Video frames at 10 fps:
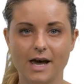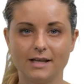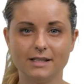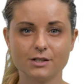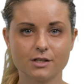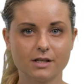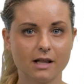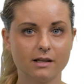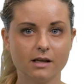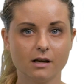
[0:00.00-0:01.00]

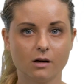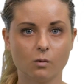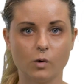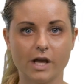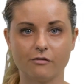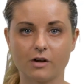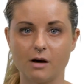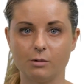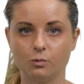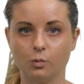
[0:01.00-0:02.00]
Additionally, we have
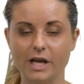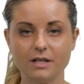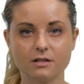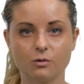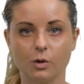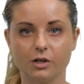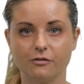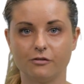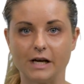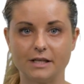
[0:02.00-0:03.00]
covered ways to
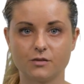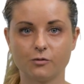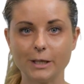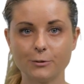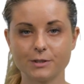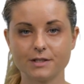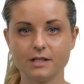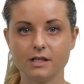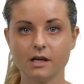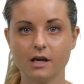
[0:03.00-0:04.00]
modify its
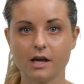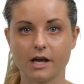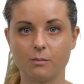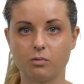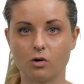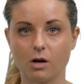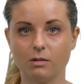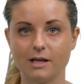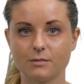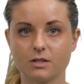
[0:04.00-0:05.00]
frequency and
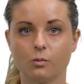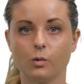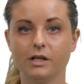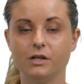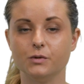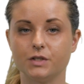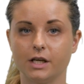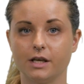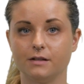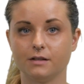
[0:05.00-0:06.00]
problems when
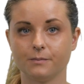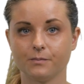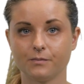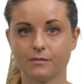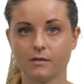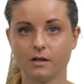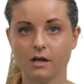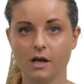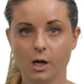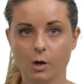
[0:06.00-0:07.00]
using it.
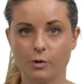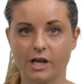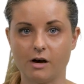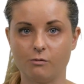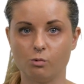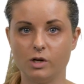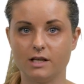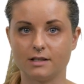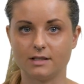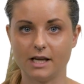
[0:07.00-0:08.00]
We cover
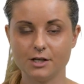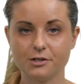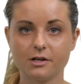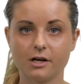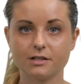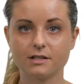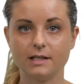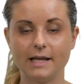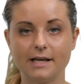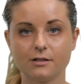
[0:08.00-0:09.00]
relaxation
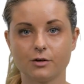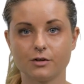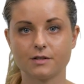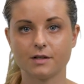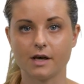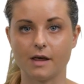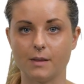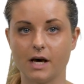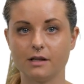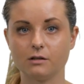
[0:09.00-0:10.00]
oscillators
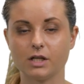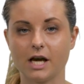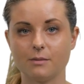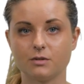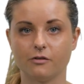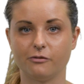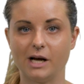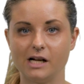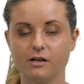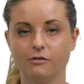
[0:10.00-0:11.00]
and other types of
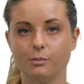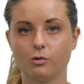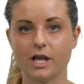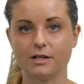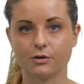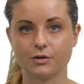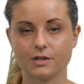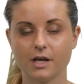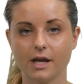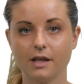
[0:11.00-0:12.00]

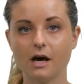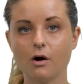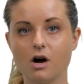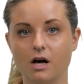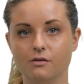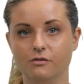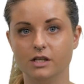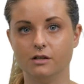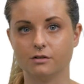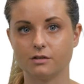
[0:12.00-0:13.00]
multivibrators in our other
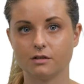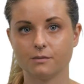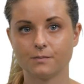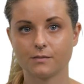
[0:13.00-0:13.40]
videos.